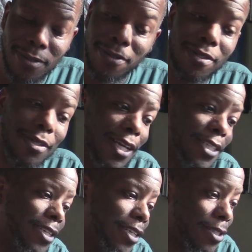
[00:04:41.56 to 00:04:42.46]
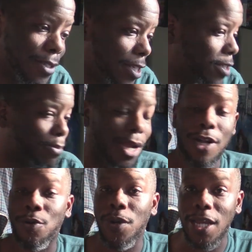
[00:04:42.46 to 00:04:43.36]
So that's just my
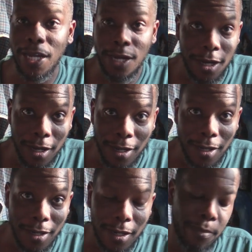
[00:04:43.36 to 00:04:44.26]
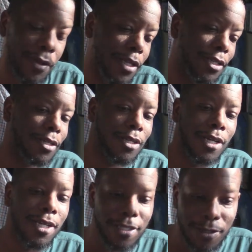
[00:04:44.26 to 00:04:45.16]
quick opinion.
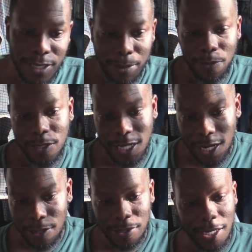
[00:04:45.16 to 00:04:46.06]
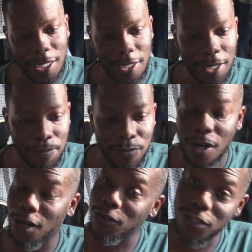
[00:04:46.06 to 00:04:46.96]
So tell me what y'all think.
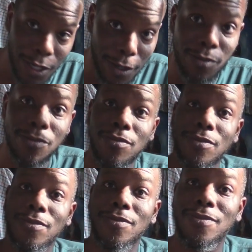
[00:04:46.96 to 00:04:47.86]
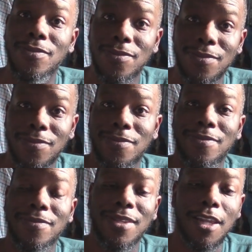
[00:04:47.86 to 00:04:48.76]
Also,
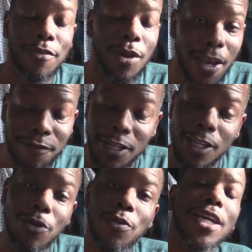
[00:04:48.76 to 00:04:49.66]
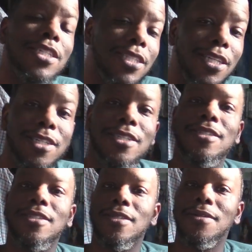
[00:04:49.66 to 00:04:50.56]
if you have any
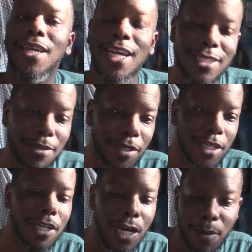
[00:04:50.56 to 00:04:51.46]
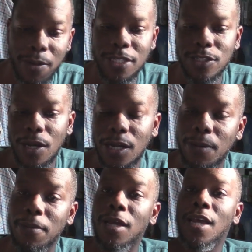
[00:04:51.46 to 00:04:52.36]
questions, ask them in the comments so I
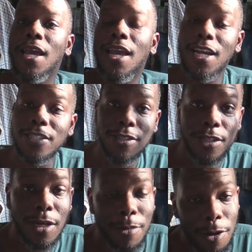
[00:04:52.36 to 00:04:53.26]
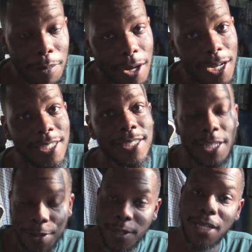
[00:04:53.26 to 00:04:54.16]
can answer them on my
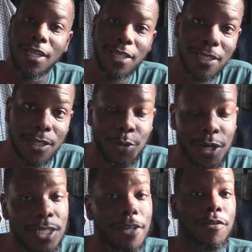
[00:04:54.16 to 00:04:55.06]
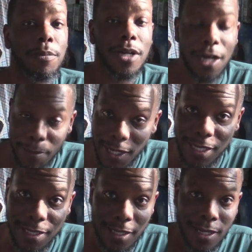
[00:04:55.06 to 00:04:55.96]
series, Question from
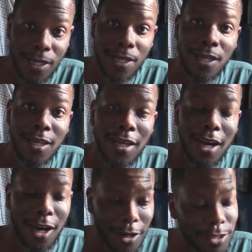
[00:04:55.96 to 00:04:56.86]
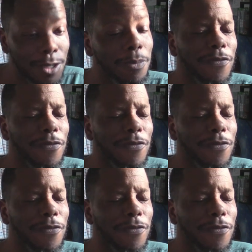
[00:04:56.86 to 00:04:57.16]
Comments. Also,